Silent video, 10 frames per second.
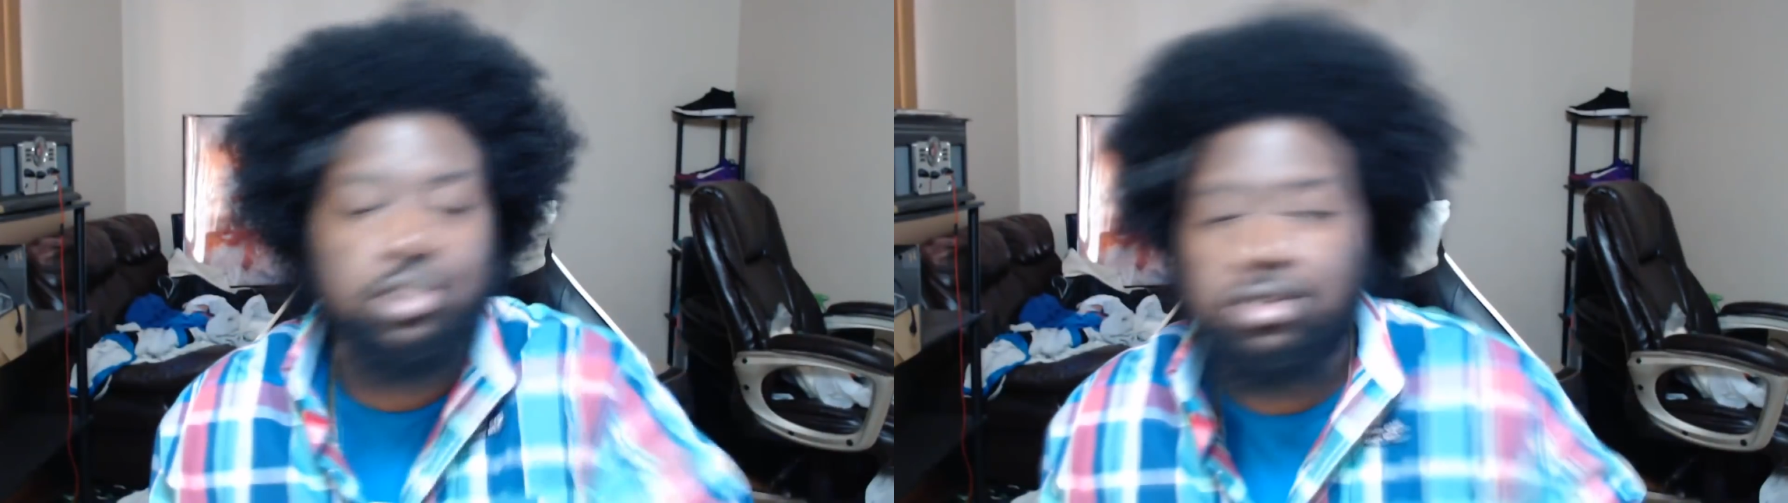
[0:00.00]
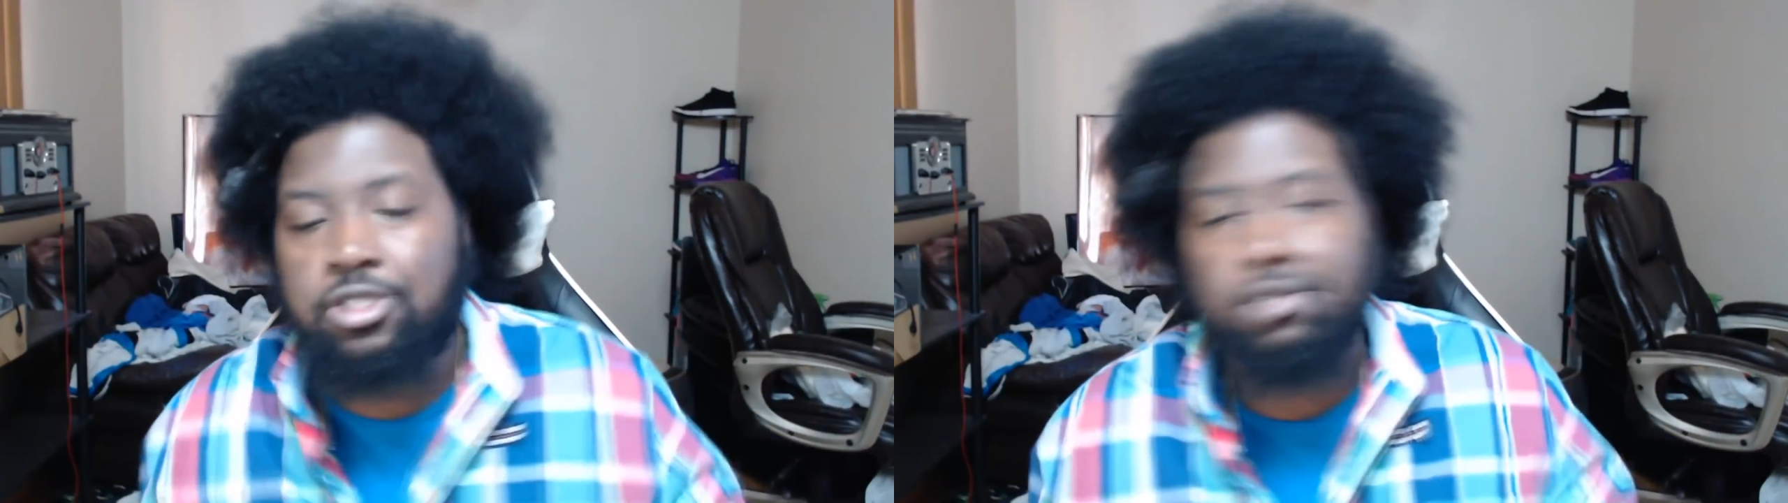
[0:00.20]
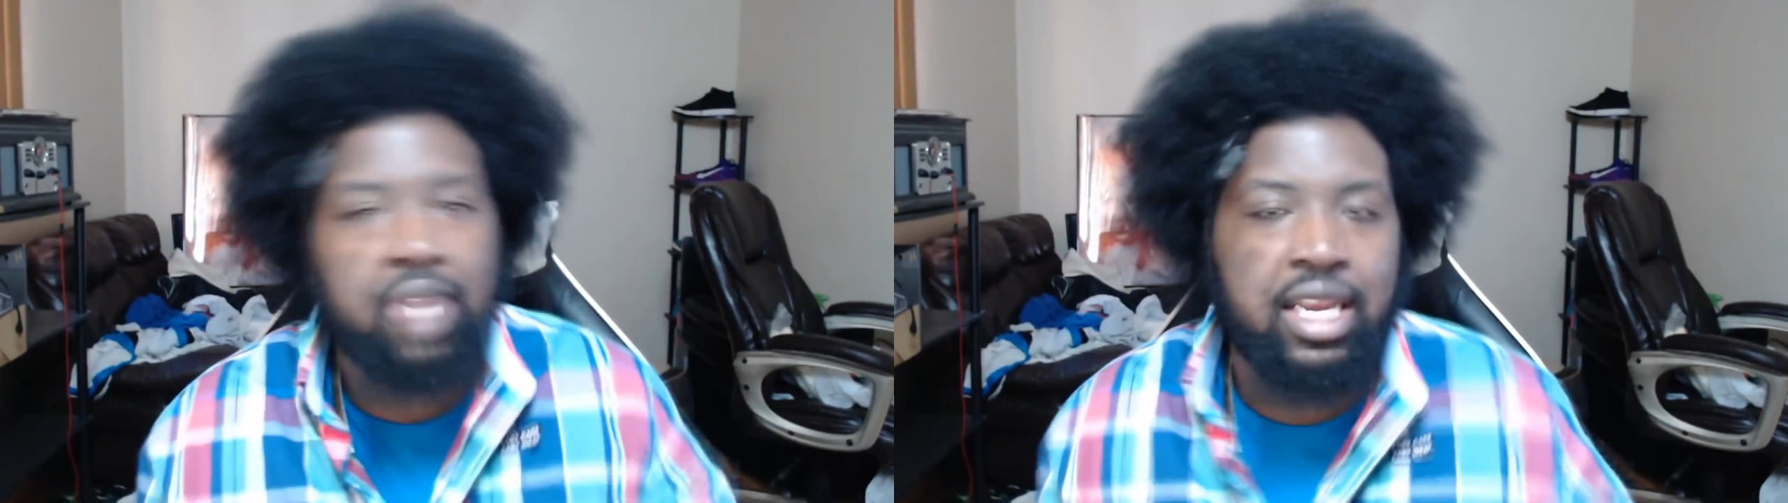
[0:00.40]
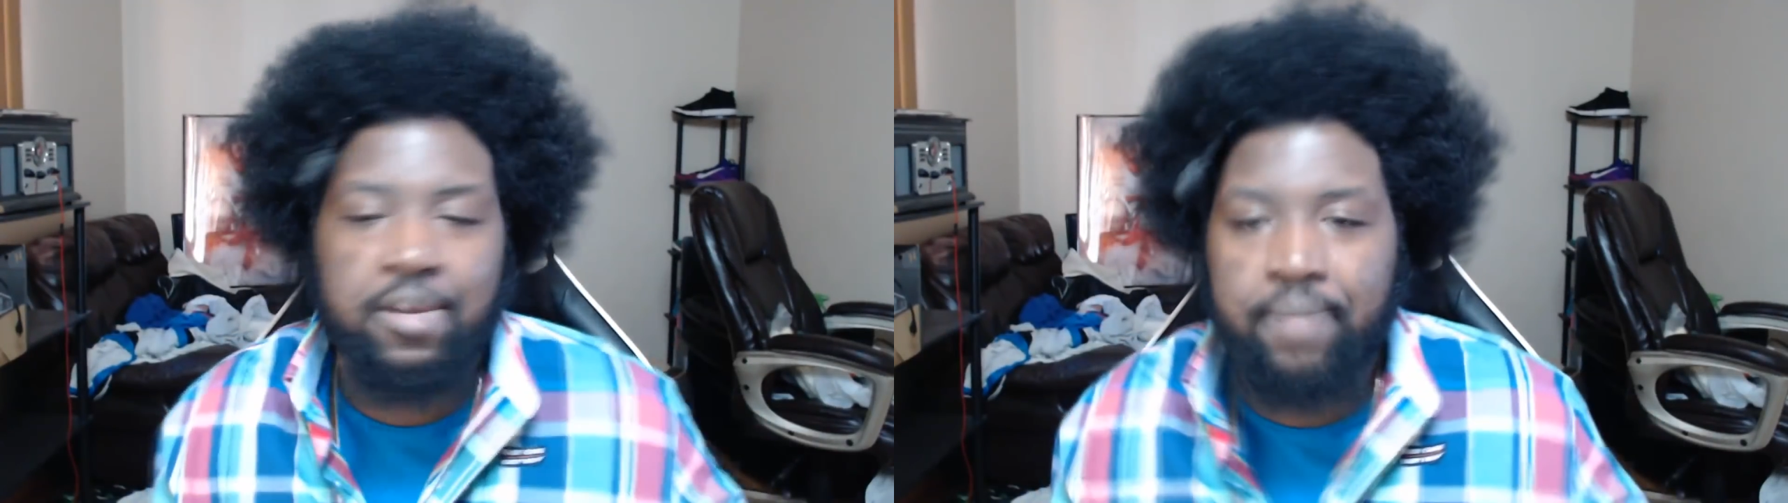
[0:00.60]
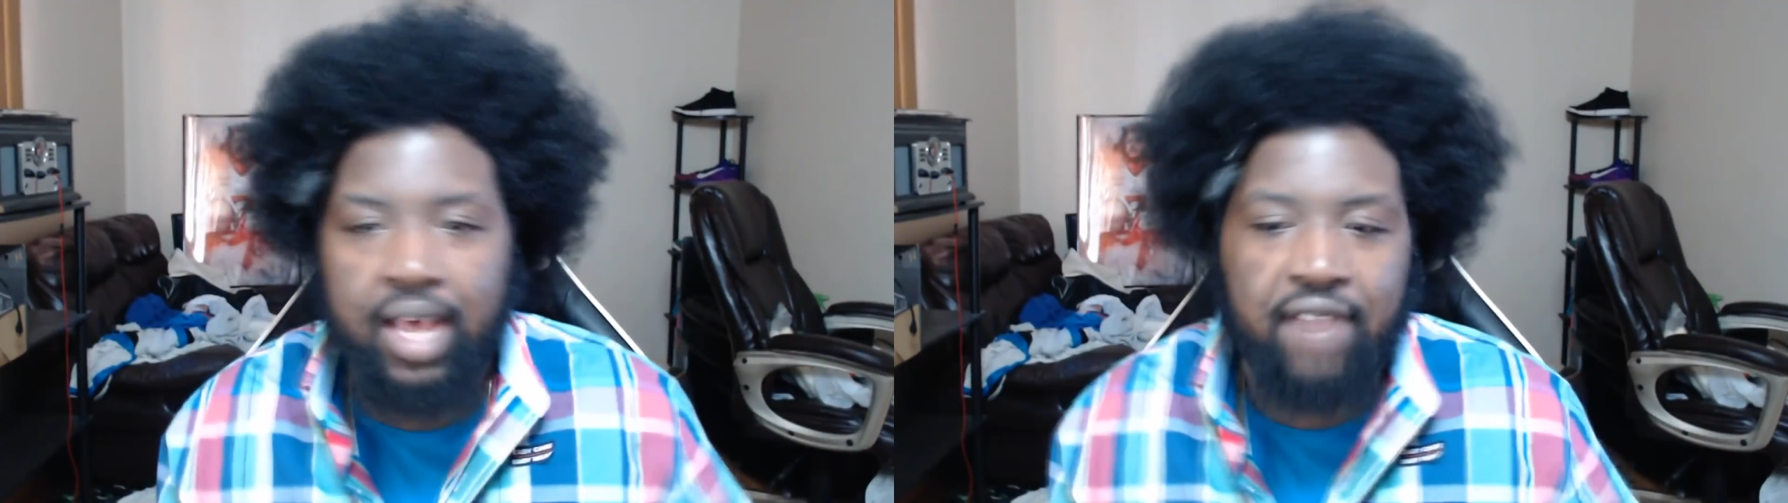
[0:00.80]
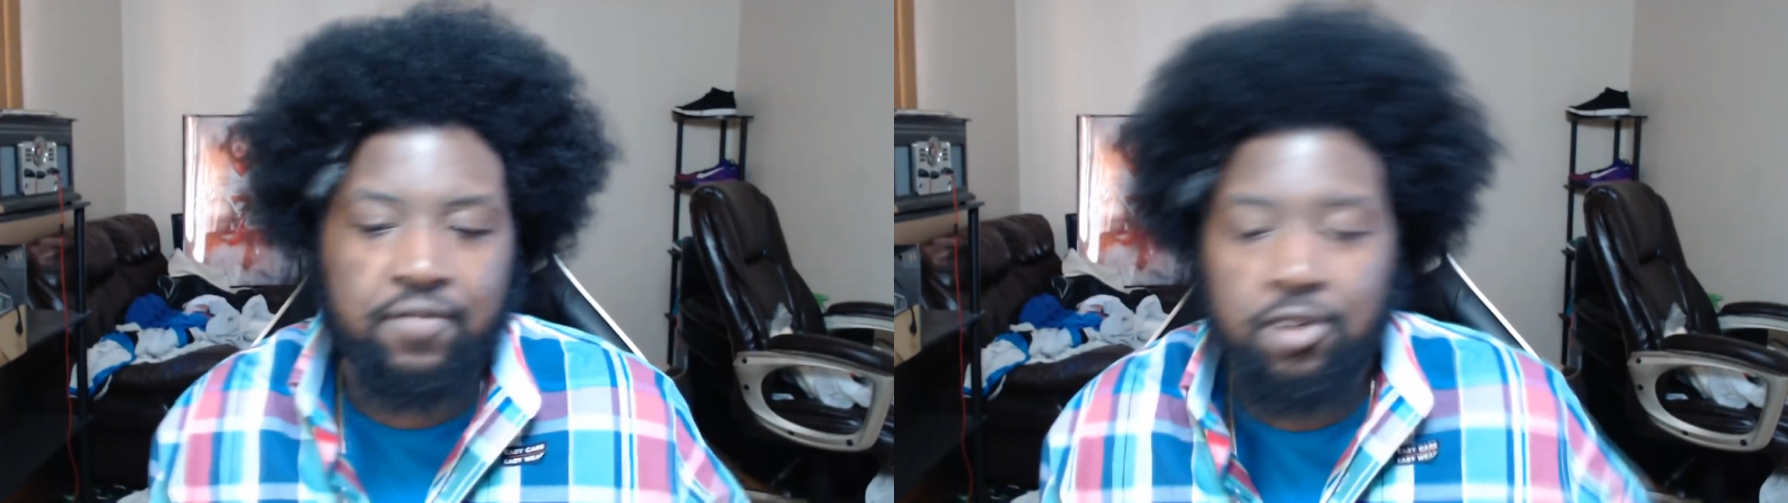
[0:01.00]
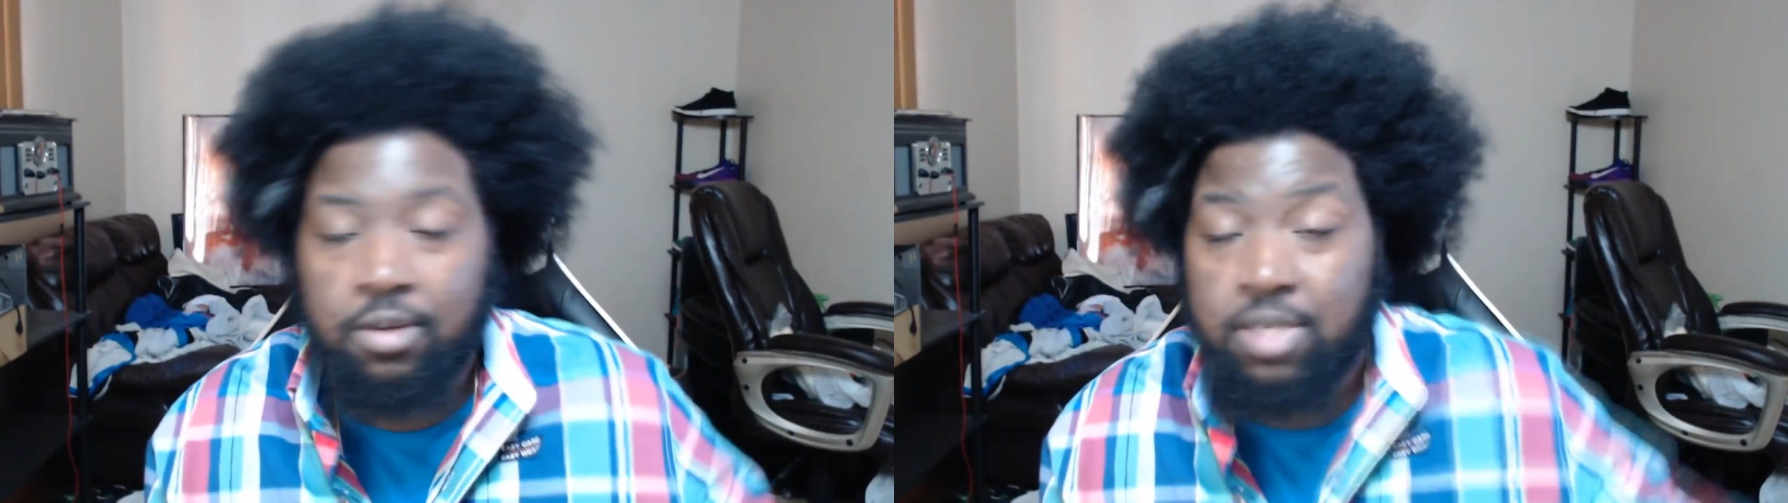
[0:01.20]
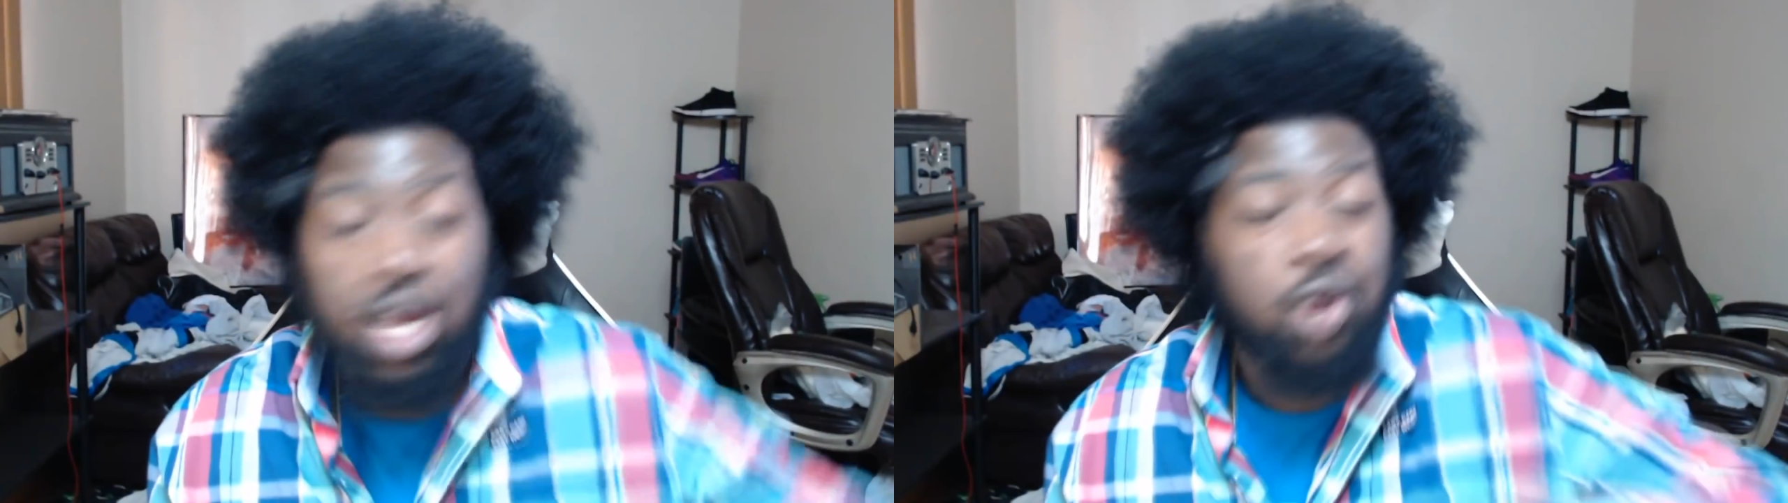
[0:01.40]
social media
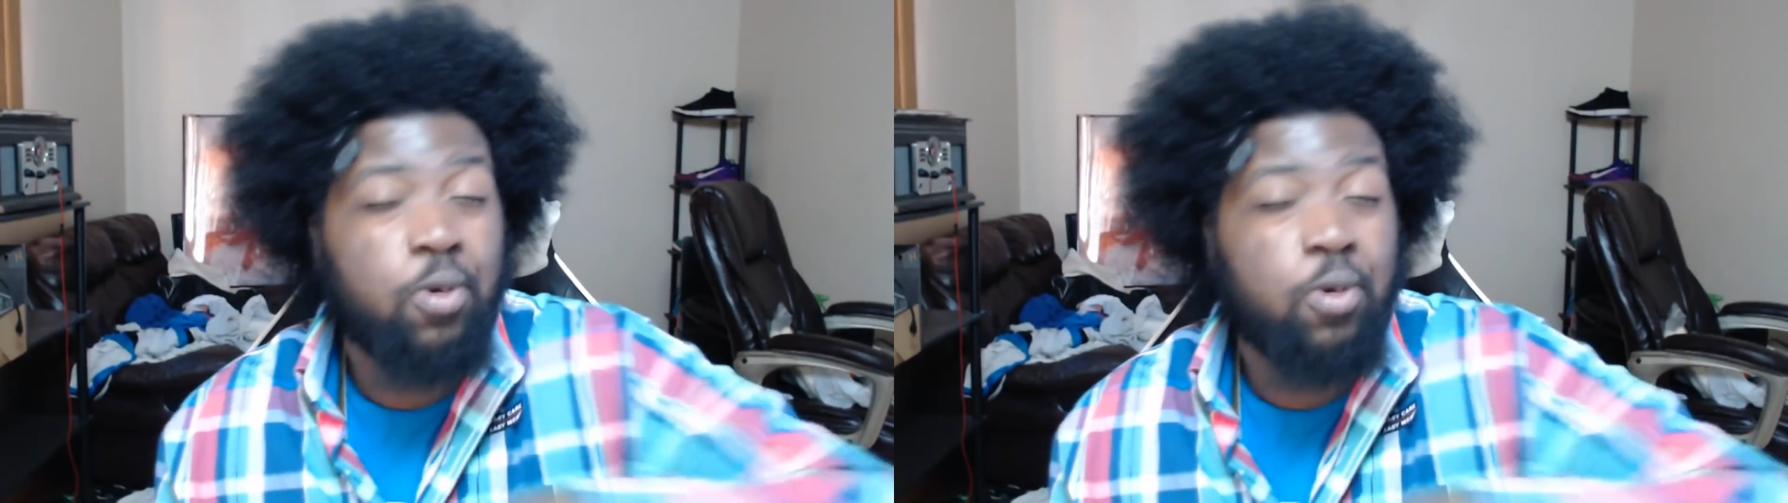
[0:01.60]
platforms,